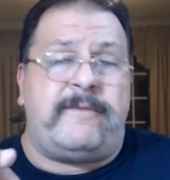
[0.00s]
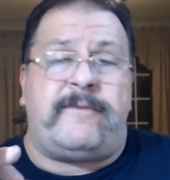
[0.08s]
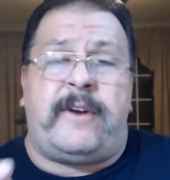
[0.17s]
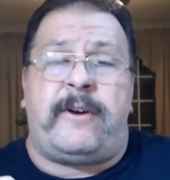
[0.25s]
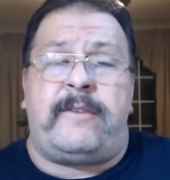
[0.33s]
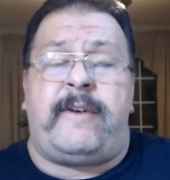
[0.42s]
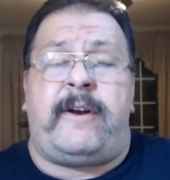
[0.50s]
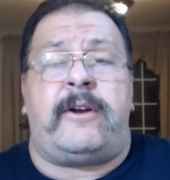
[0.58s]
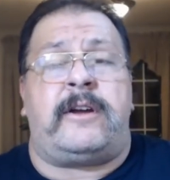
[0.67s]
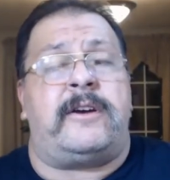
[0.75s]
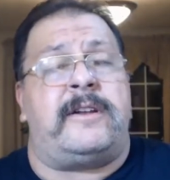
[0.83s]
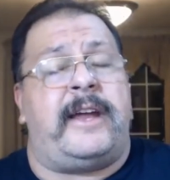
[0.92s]
very,
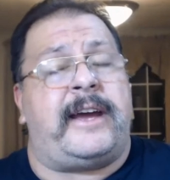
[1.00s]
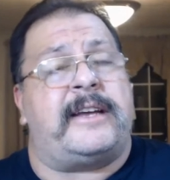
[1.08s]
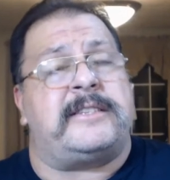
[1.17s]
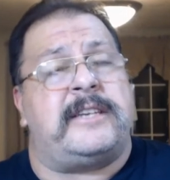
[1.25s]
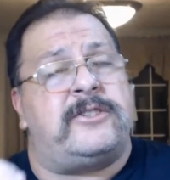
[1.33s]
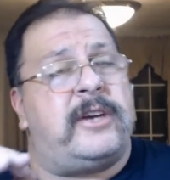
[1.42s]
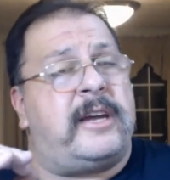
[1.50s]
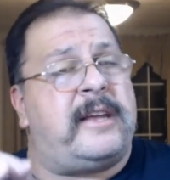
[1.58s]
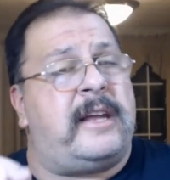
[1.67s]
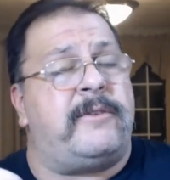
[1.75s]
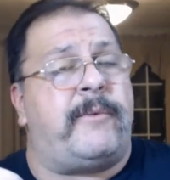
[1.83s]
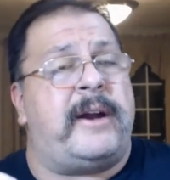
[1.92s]
very good. And like I said, you get
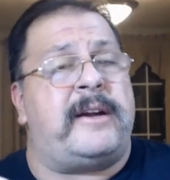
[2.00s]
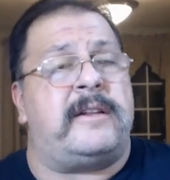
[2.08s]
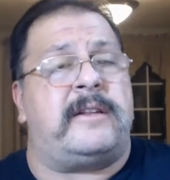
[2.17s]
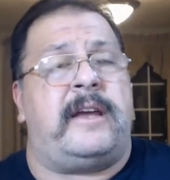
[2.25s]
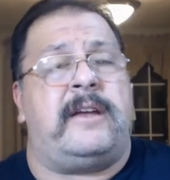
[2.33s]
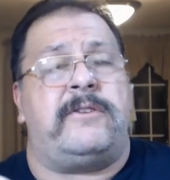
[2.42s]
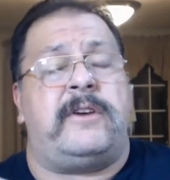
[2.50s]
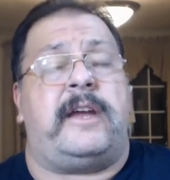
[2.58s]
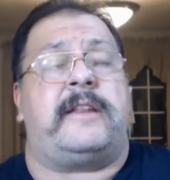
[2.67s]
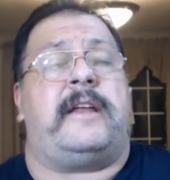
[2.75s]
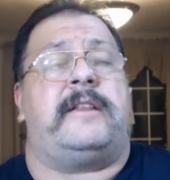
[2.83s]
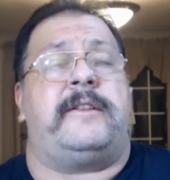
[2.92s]
that right on the tail. You
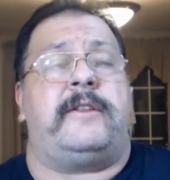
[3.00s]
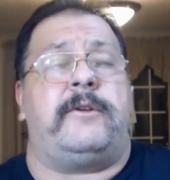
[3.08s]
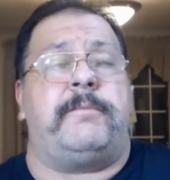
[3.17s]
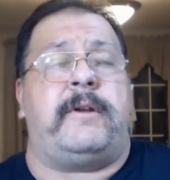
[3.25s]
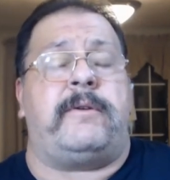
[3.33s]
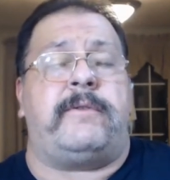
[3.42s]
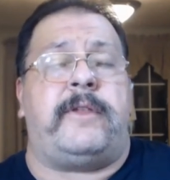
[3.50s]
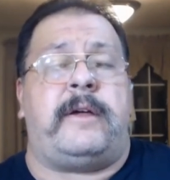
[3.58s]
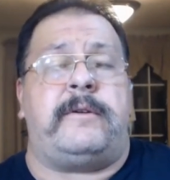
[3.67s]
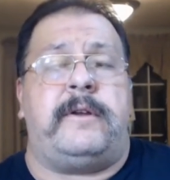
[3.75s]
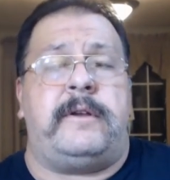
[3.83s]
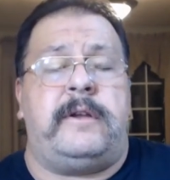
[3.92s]
get that little bit of
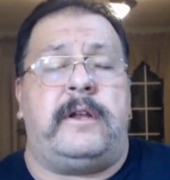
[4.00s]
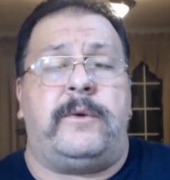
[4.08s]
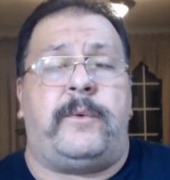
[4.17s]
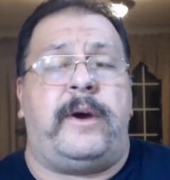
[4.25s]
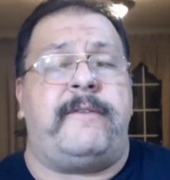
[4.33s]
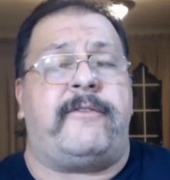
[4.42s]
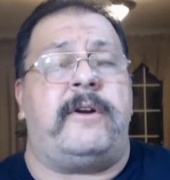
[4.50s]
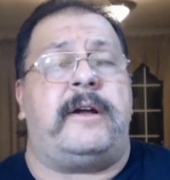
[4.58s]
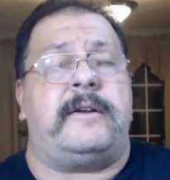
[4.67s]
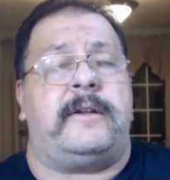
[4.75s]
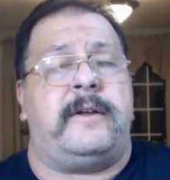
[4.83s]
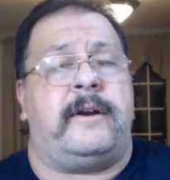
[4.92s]
that vanilla wafer
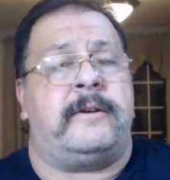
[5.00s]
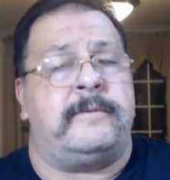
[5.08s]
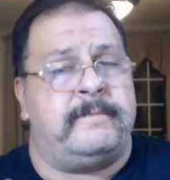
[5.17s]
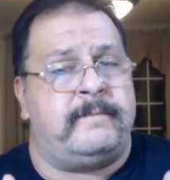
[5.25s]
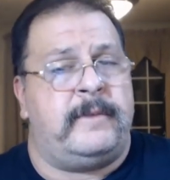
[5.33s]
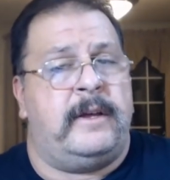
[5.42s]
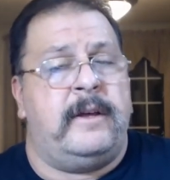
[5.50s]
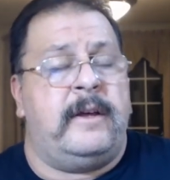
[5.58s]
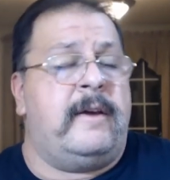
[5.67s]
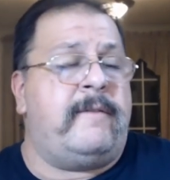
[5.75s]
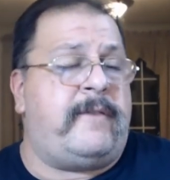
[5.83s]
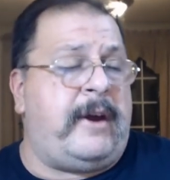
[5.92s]
onto there.
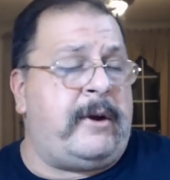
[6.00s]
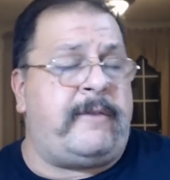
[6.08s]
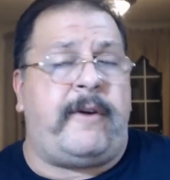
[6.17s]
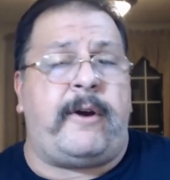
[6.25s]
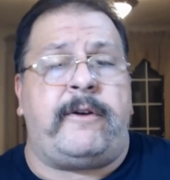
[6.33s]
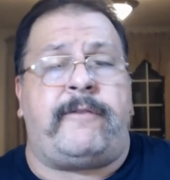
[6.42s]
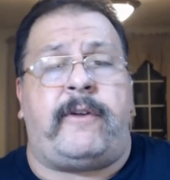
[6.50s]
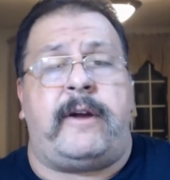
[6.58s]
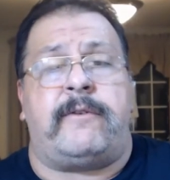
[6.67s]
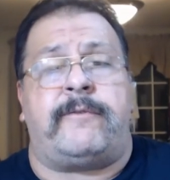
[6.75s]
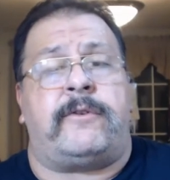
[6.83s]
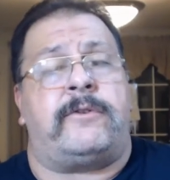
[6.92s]
Very, very
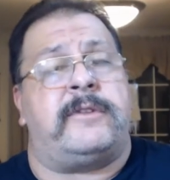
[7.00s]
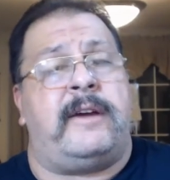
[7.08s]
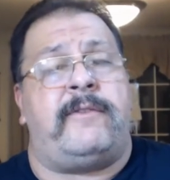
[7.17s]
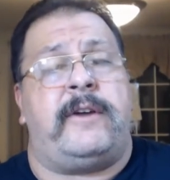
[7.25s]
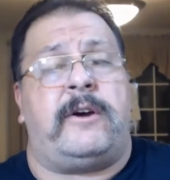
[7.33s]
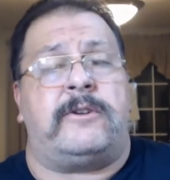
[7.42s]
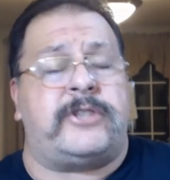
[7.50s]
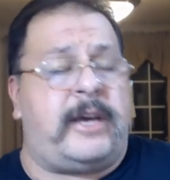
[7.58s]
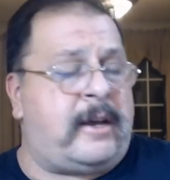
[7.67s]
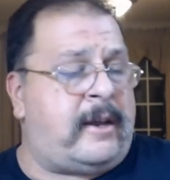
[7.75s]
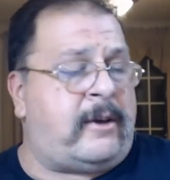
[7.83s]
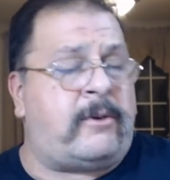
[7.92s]
flavorful. Definitely go
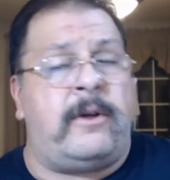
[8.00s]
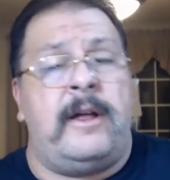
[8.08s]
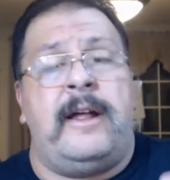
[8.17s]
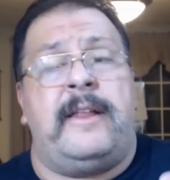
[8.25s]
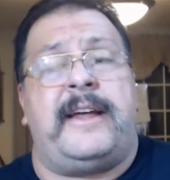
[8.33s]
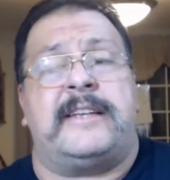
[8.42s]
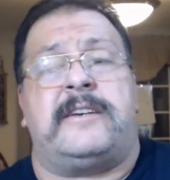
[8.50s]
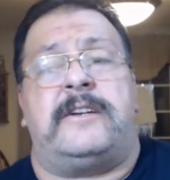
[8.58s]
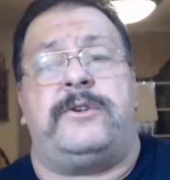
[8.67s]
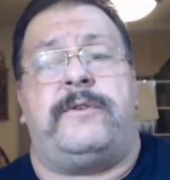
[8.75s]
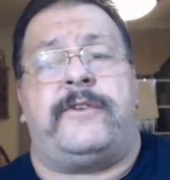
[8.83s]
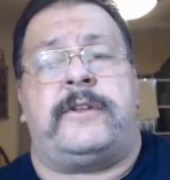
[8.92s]
check it out. That's going
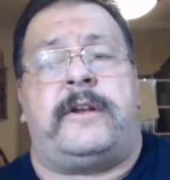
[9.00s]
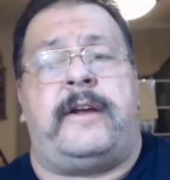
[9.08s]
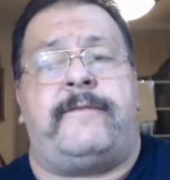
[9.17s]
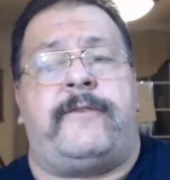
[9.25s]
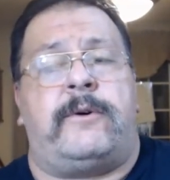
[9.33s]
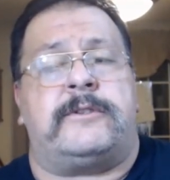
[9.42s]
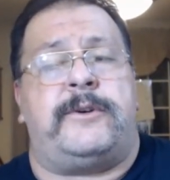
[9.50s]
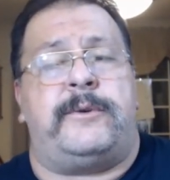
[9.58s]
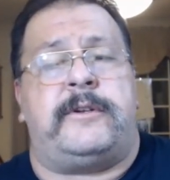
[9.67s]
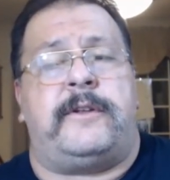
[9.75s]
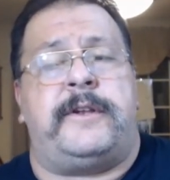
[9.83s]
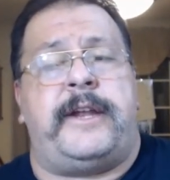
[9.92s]
to do it for tonight, folks. So
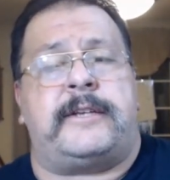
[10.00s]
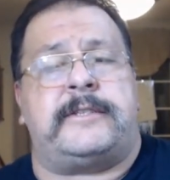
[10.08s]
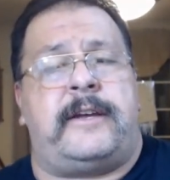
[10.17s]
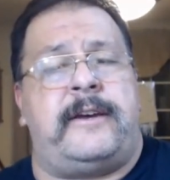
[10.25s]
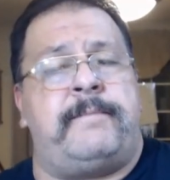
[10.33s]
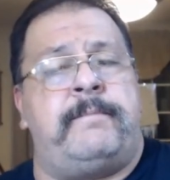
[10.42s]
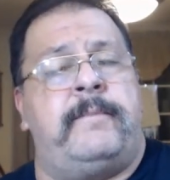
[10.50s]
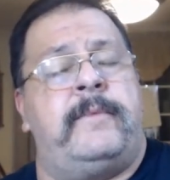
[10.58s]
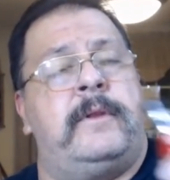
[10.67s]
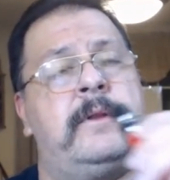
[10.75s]
until the next time.